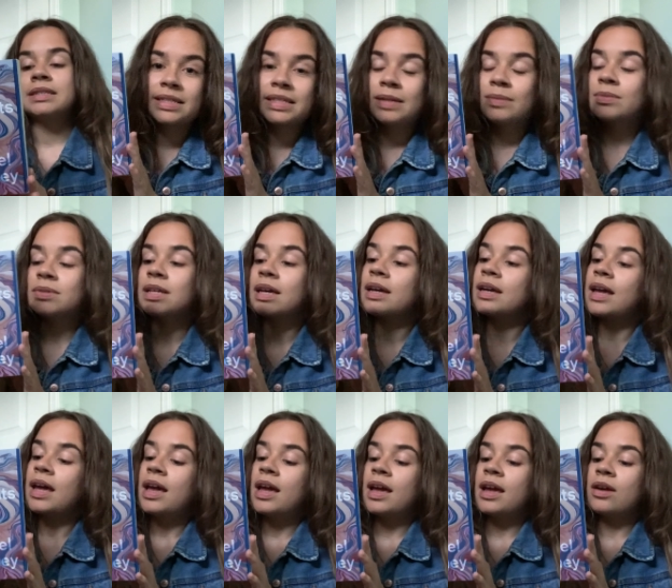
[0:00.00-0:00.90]
Seems
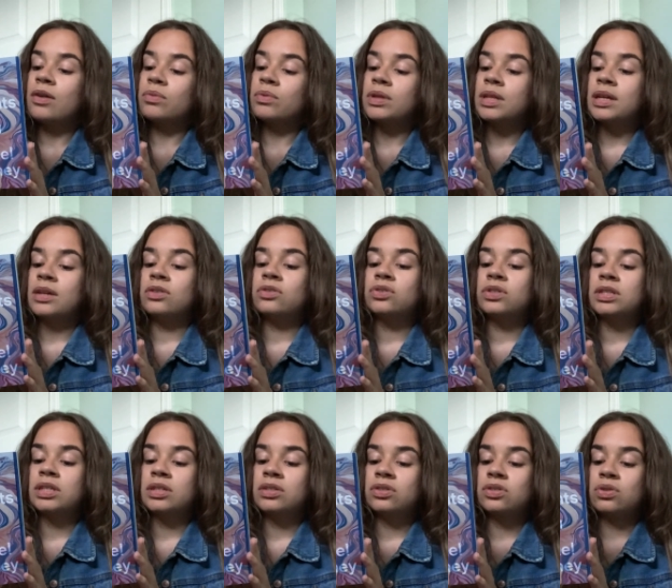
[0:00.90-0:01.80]
like a really
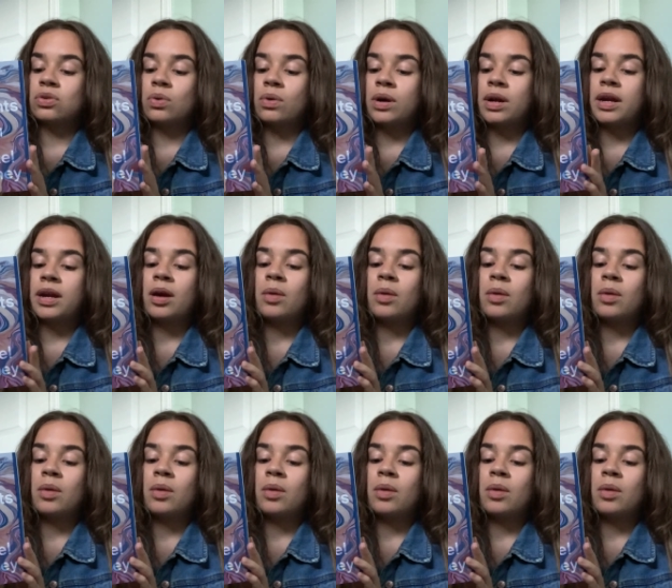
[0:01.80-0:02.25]
interesting story